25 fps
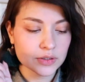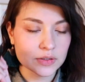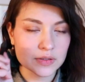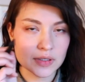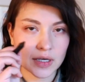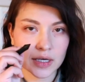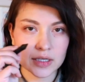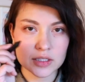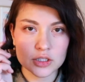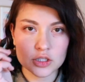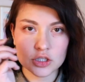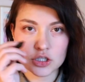
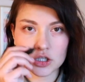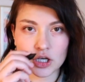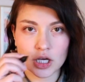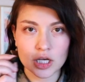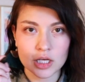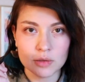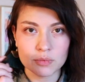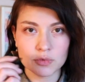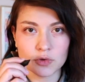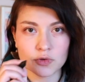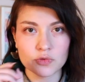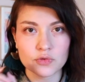tiny
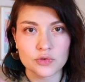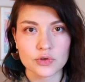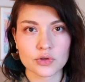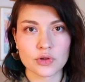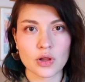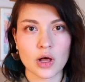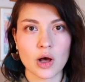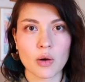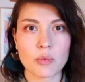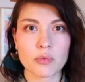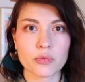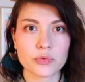shape you fill
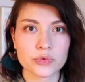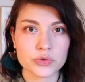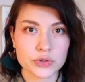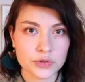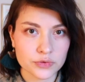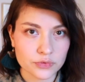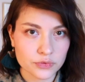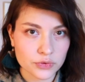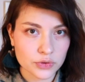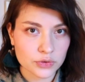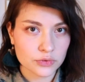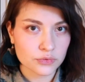up with
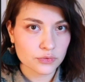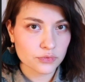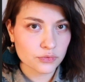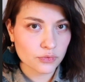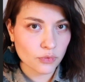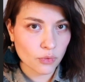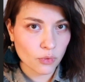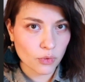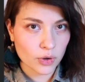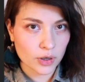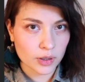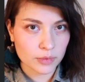different
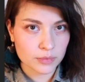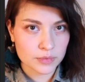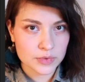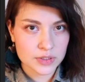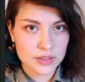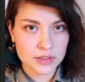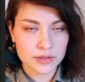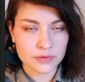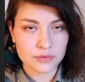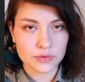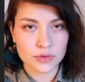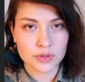forms,
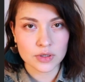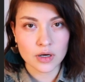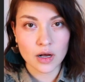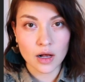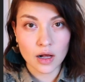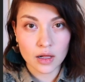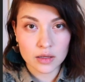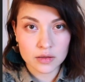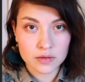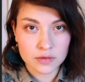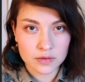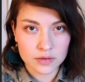different
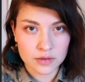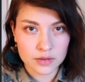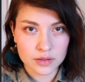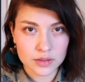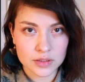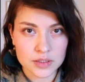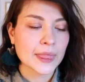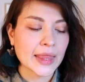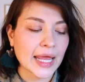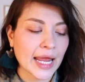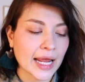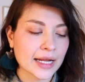
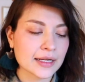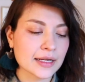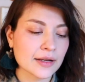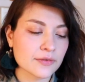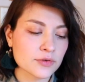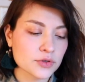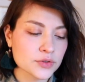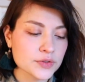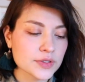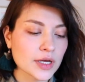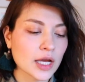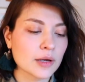colors, and
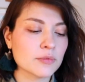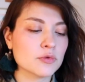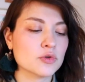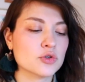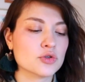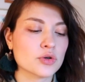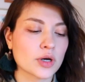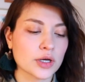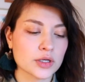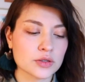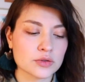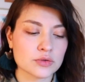every time you
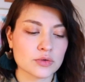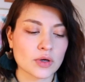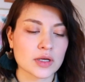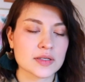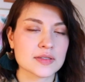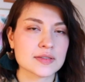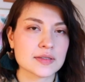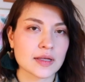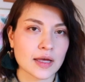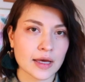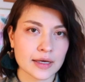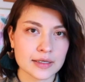try to
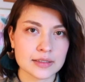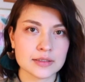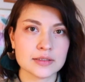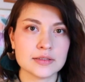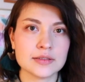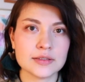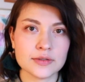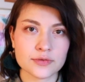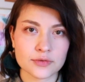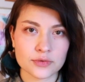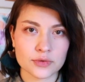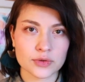assign
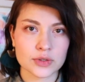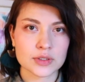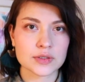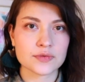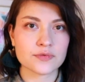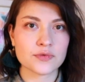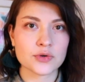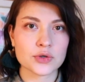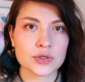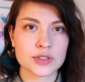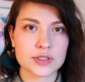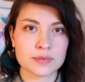
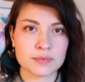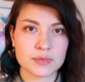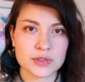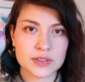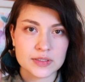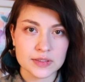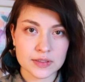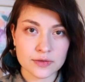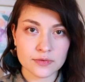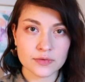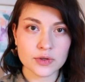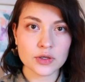different, very
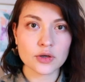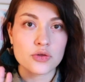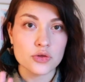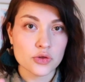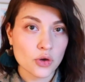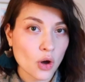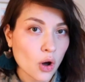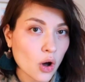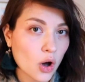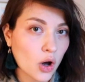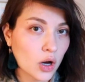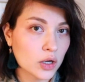specific
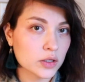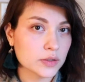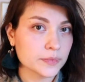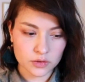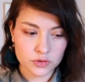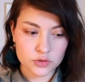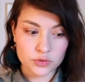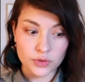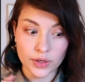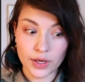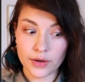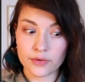thought
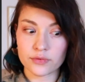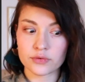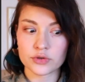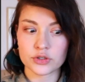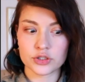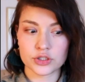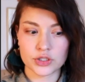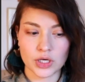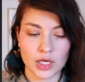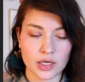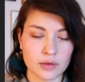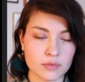to every
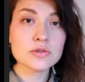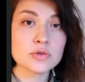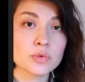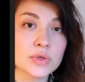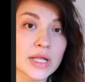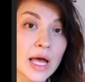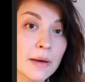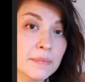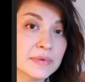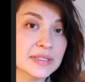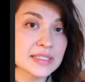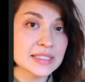shape. So what
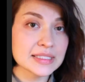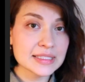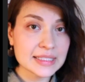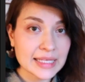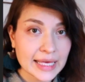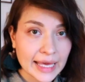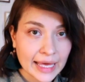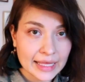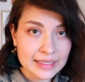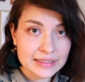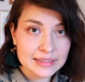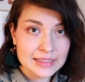happens in the
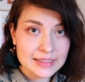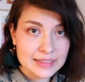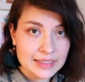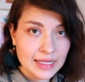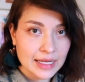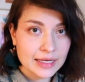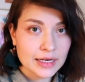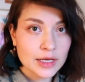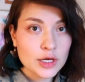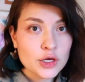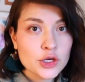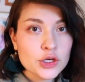end is
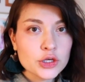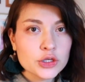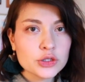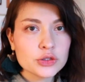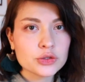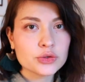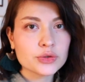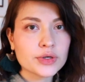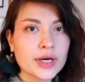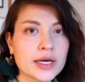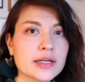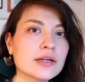that
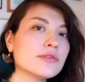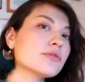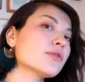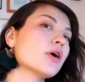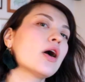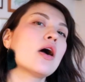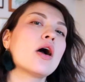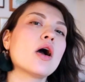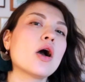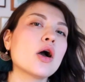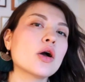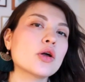you kind of
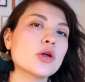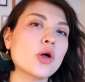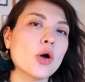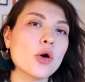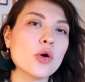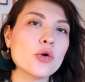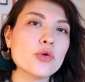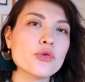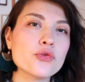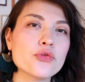go